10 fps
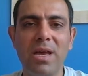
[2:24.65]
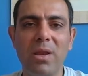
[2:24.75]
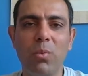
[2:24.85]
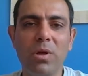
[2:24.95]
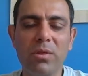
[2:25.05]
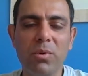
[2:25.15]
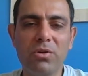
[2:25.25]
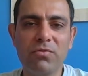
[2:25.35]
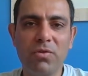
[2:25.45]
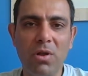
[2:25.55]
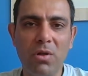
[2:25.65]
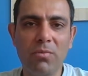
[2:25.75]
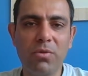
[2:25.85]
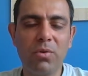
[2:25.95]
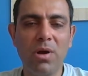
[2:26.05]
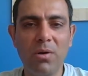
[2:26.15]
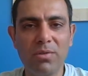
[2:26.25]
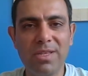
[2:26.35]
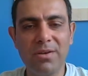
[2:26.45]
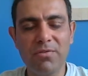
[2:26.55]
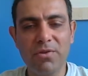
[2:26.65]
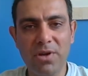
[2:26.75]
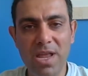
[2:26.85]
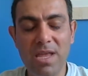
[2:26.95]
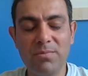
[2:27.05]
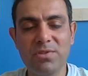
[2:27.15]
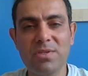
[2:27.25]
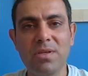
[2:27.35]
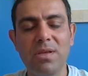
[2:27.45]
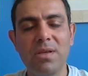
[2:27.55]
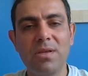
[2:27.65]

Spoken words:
and what they want to follow throughout the different games.